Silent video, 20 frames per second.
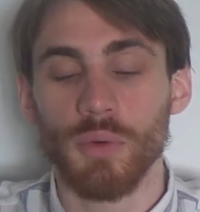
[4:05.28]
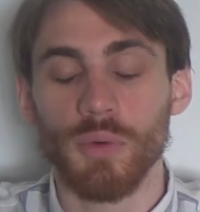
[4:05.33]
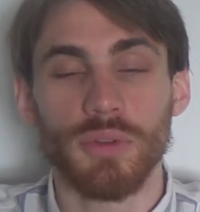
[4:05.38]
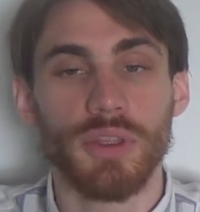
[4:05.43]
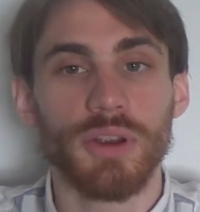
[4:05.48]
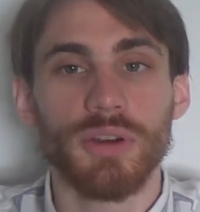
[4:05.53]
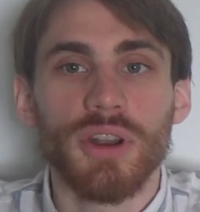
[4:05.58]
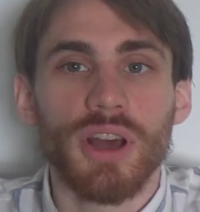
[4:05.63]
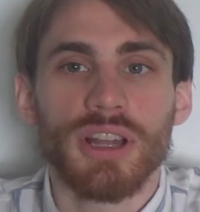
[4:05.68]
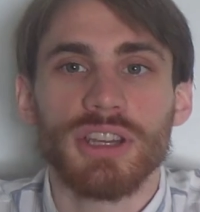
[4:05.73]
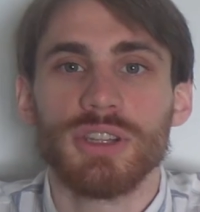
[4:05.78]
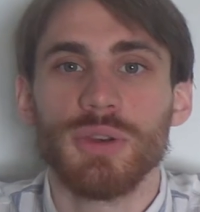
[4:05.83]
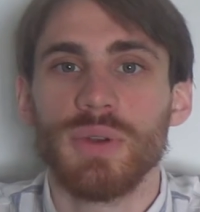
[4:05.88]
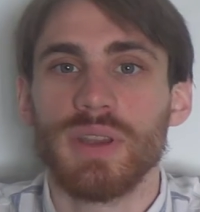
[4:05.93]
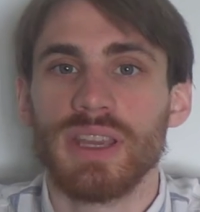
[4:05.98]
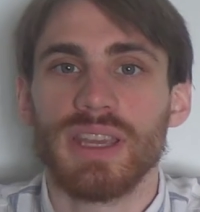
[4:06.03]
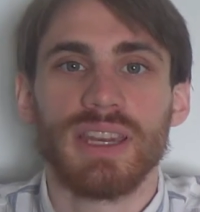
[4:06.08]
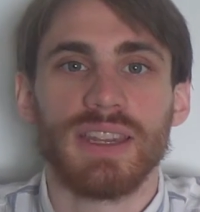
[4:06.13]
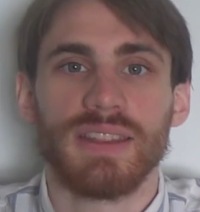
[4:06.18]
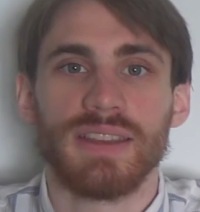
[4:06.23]
they're not
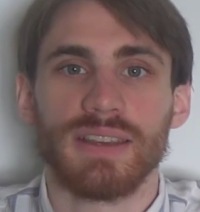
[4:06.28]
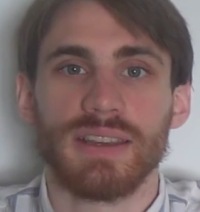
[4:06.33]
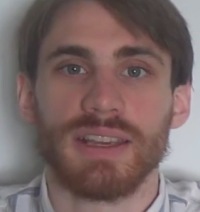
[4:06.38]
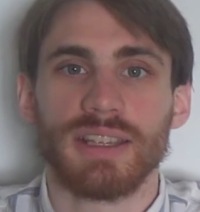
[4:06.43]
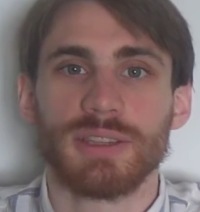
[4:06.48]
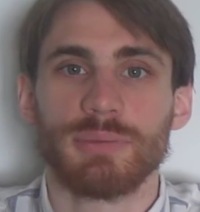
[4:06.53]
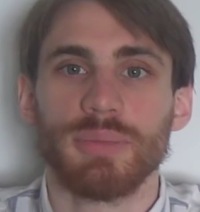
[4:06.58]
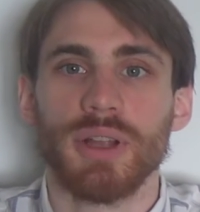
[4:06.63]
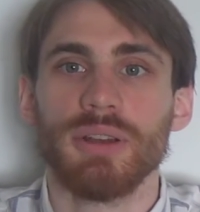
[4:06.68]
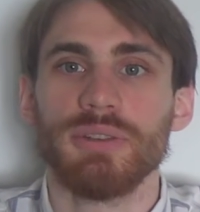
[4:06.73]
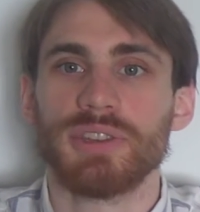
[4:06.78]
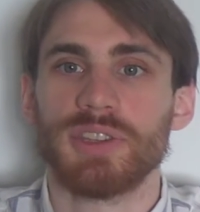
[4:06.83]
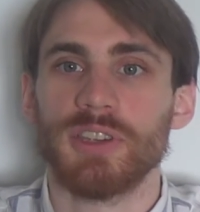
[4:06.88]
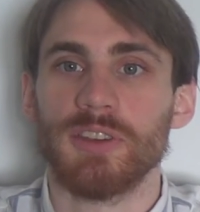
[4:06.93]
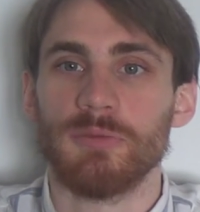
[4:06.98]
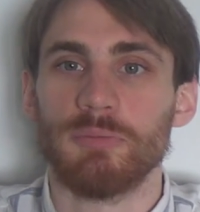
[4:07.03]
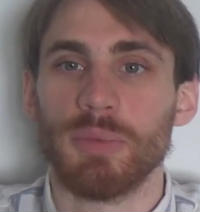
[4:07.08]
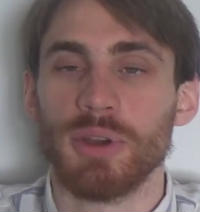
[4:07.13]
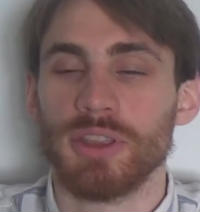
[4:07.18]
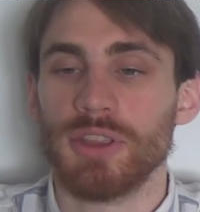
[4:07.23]
doing anything
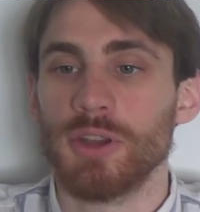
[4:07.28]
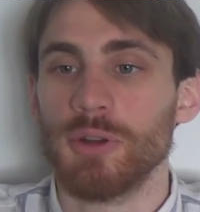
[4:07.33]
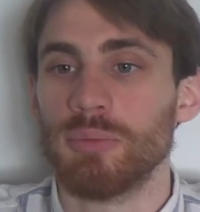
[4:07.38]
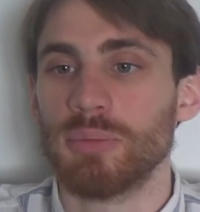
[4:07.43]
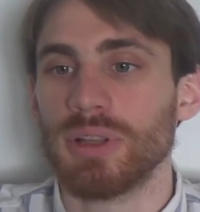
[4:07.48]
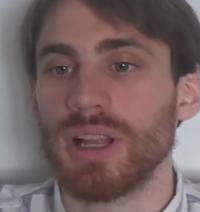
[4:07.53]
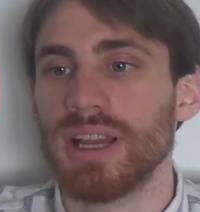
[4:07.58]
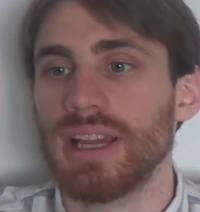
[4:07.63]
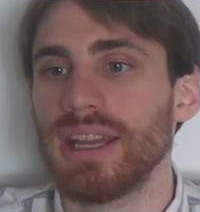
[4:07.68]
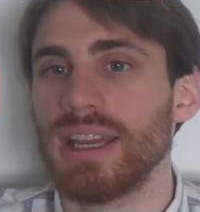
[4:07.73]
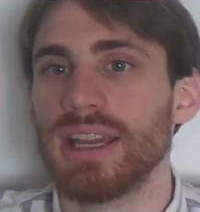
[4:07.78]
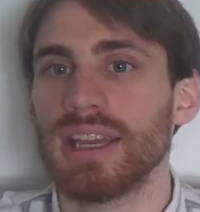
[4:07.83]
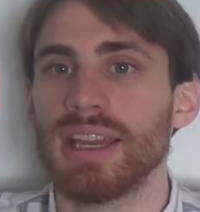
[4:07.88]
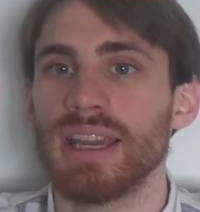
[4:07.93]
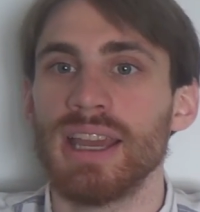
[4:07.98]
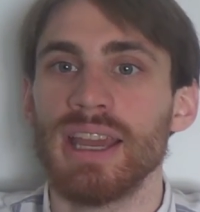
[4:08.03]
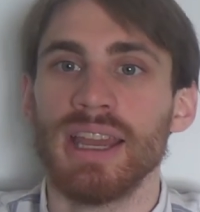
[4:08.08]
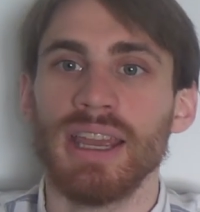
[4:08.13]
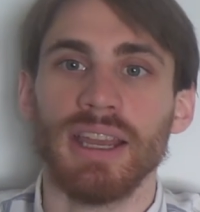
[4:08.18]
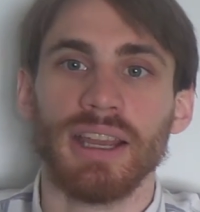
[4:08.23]
explosive, but they're
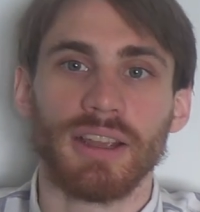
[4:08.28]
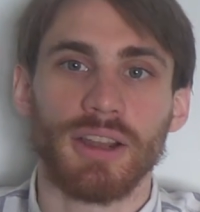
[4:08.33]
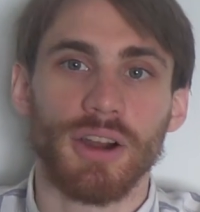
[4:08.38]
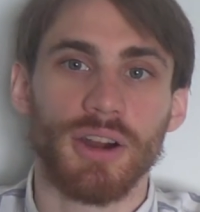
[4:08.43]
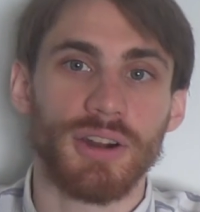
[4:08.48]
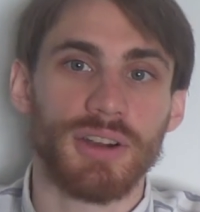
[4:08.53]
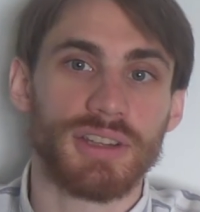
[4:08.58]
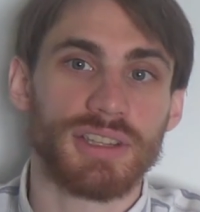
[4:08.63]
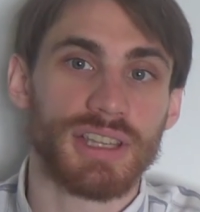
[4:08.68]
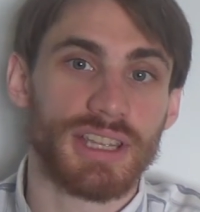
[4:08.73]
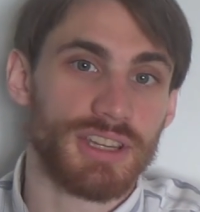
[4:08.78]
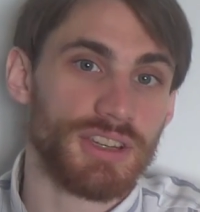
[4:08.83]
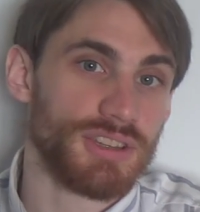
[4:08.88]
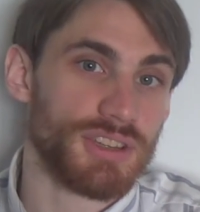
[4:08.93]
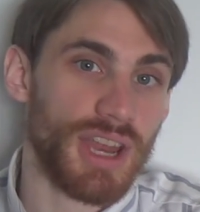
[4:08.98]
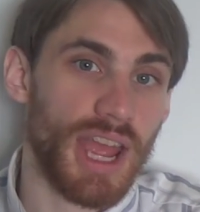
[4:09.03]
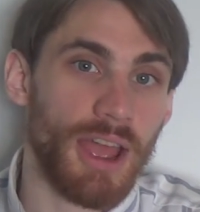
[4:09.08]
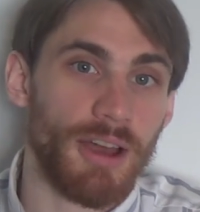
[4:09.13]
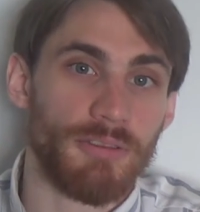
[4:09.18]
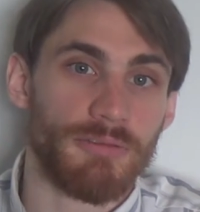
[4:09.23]
playing cards that
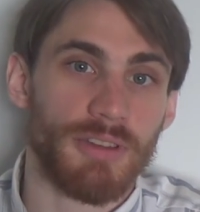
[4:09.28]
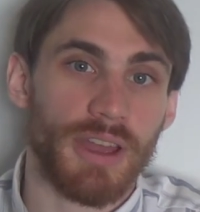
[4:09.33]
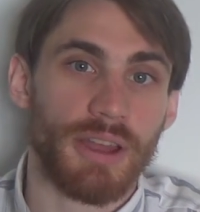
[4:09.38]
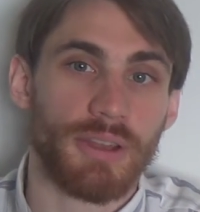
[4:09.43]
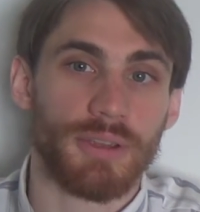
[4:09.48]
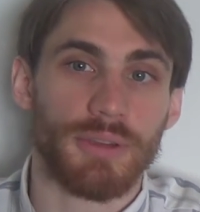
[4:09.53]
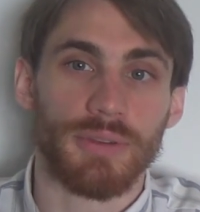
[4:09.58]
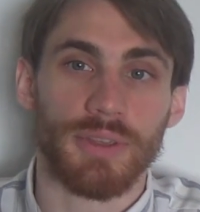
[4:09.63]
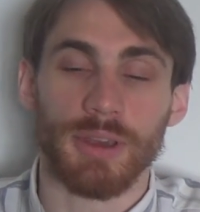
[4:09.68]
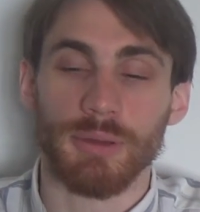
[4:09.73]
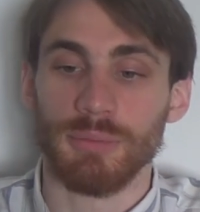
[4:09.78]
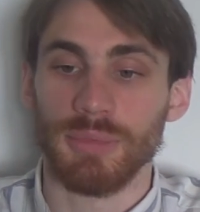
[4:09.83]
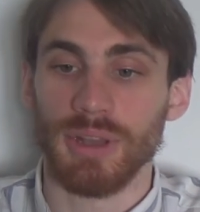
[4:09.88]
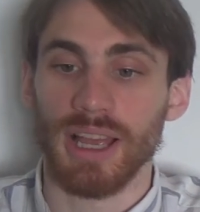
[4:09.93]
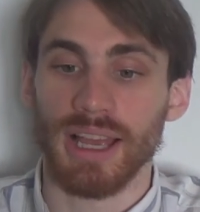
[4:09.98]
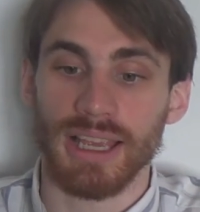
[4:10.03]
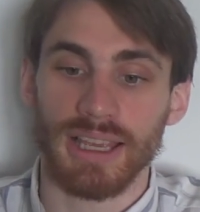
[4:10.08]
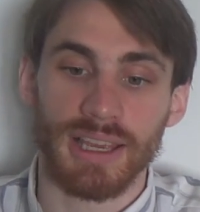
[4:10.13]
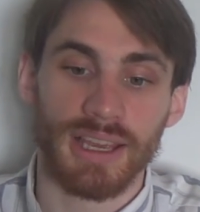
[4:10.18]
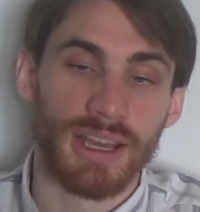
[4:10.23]
just outvalue them,
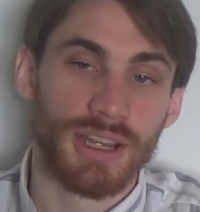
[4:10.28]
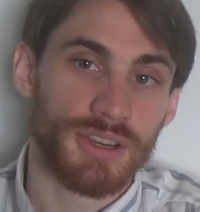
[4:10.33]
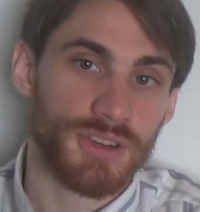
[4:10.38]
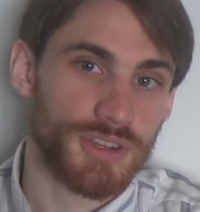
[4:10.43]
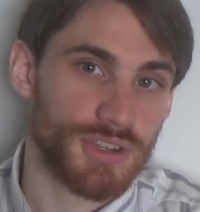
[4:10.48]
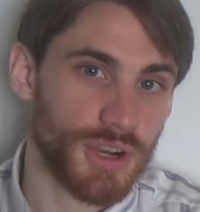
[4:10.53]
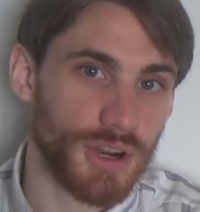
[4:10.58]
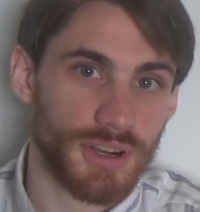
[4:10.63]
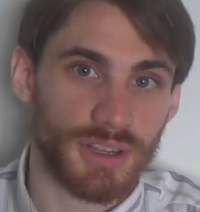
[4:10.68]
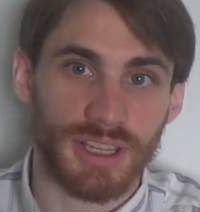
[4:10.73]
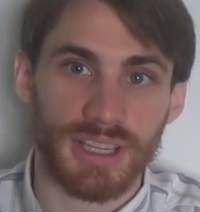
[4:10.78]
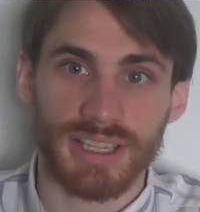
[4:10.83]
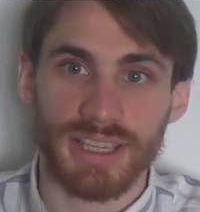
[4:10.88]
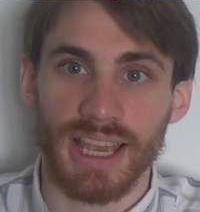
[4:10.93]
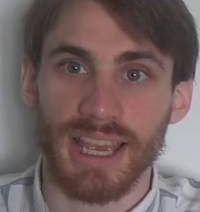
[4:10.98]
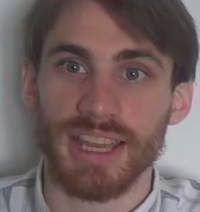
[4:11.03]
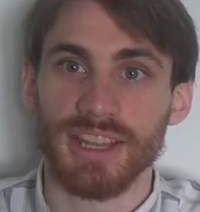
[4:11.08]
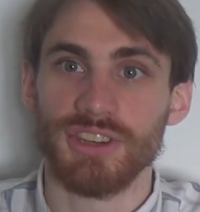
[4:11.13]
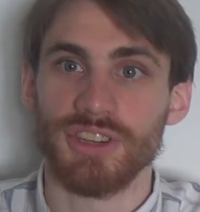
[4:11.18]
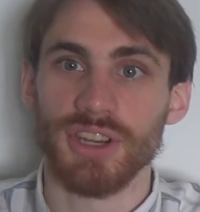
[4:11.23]
like Shardless
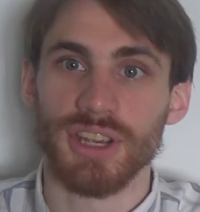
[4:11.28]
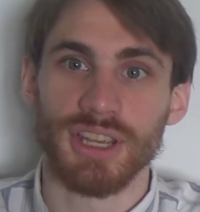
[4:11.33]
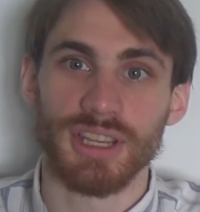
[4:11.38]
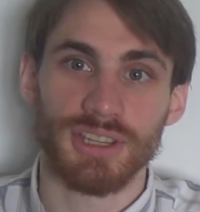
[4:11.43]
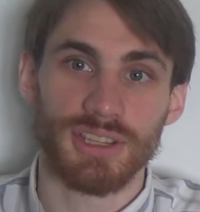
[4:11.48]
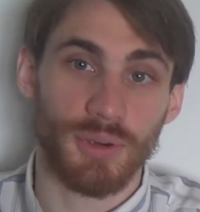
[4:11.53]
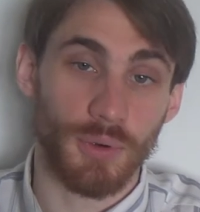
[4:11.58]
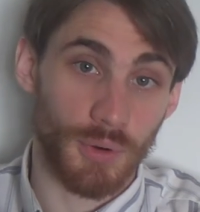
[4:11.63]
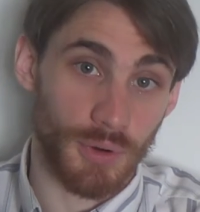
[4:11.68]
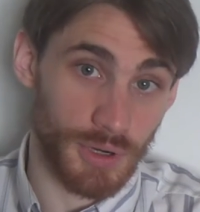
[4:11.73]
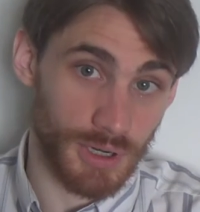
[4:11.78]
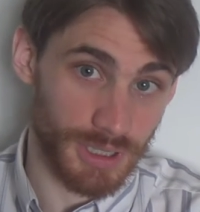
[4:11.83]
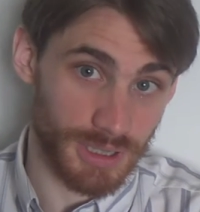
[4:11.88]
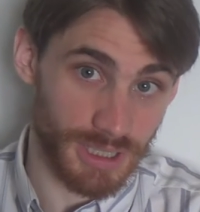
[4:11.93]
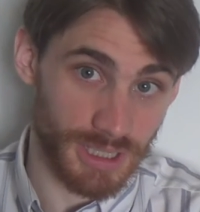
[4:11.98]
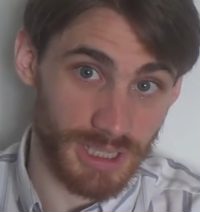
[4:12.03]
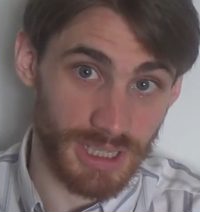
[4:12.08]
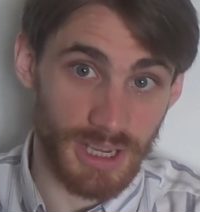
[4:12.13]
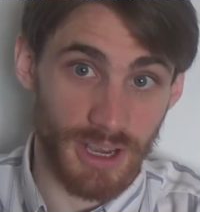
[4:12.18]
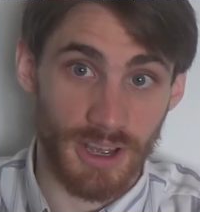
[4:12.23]
Agent, or
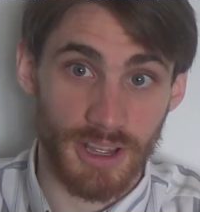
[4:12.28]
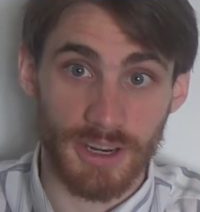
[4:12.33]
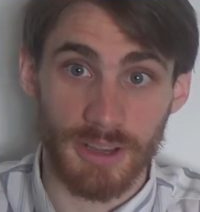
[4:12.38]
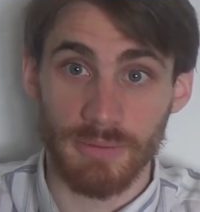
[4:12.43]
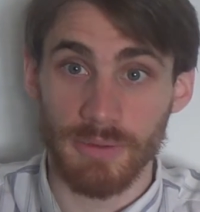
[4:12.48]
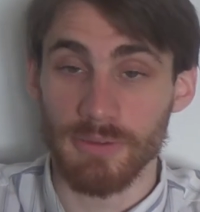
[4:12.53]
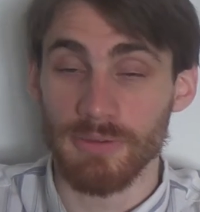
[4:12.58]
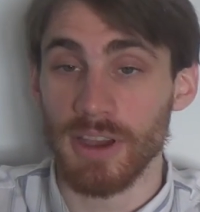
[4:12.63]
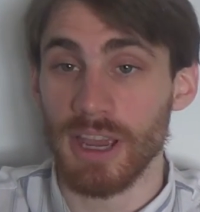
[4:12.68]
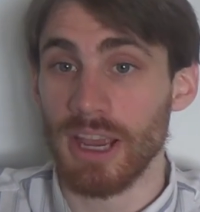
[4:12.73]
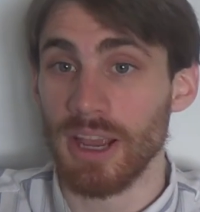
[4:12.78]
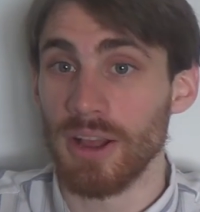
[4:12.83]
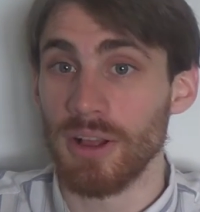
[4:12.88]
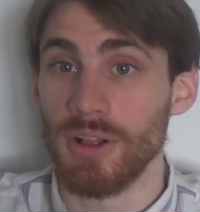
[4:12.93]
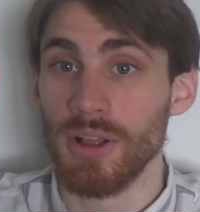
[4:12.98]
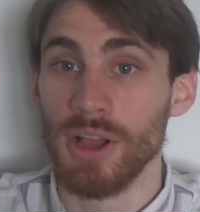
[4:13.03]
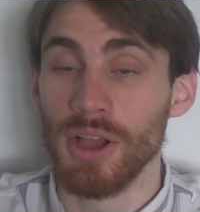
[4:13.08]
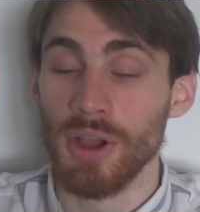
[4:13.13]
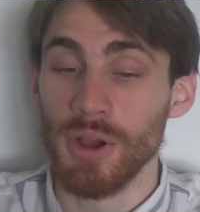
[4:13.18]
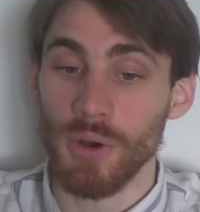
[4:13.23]
Liliana of the Veil,